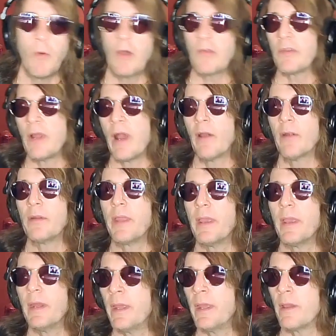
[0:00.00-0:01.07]
hard
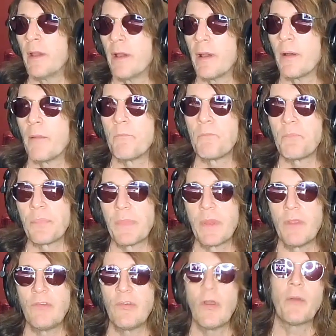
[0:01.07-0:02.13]
getting
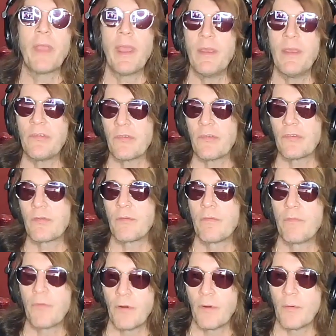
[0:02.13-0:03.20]
showcases
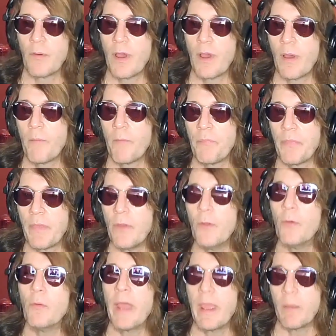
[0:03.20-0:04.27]
for
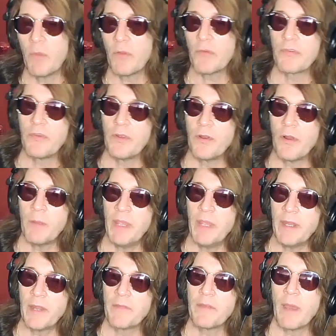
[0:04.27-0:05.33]
new labels. You know what I
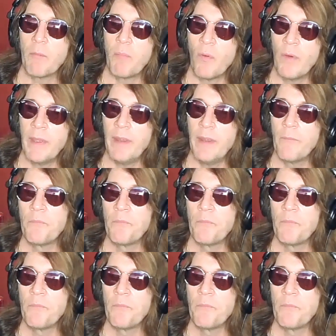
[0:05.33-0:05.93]
mean? Right. At that point.